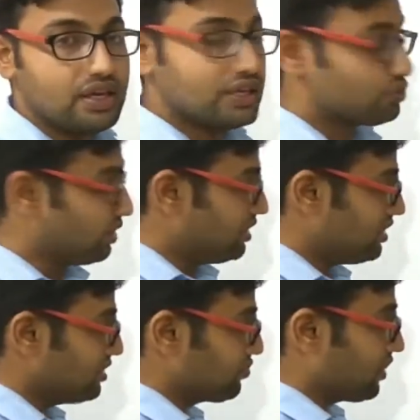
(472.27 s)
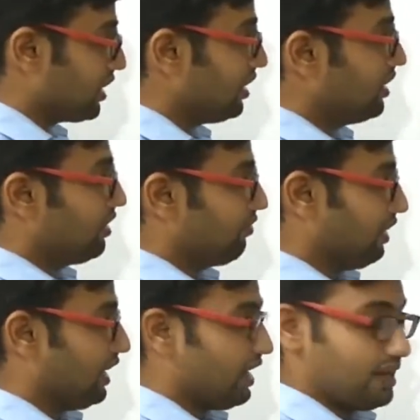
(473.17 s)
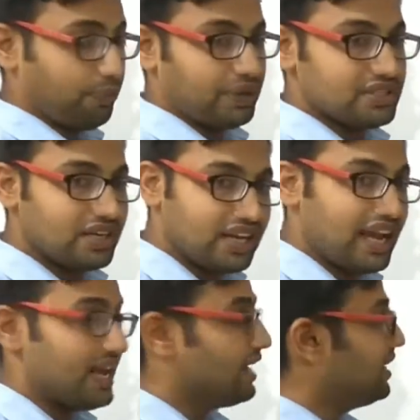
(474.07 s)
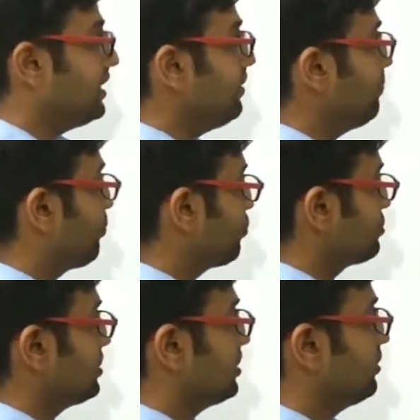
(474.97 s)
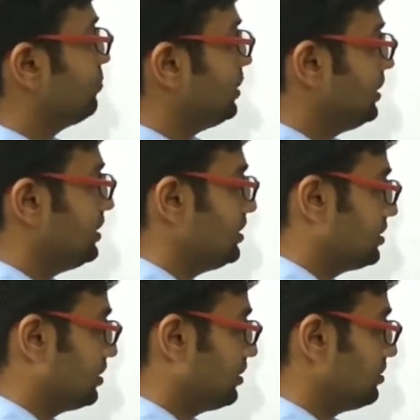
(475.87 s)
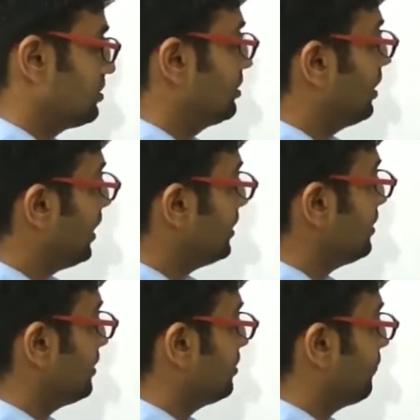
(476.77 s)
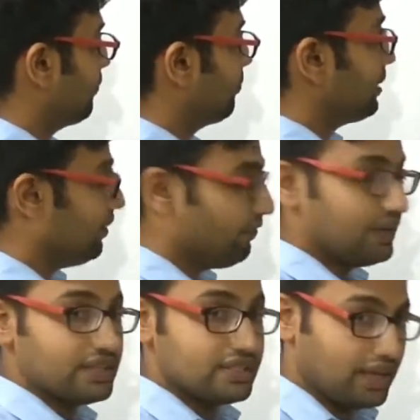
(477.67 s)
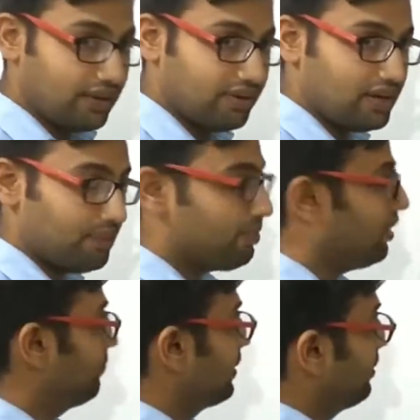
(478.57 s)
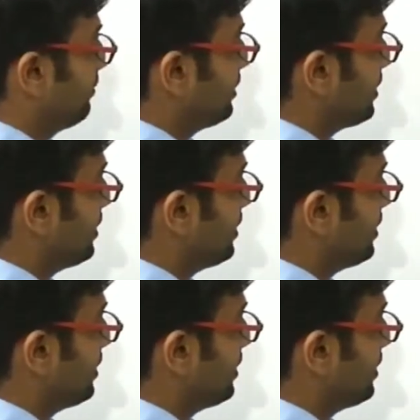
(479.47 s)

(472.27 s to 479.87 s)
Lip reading: So in this way, we can represent any positive integers either in the form, if it is an even number, we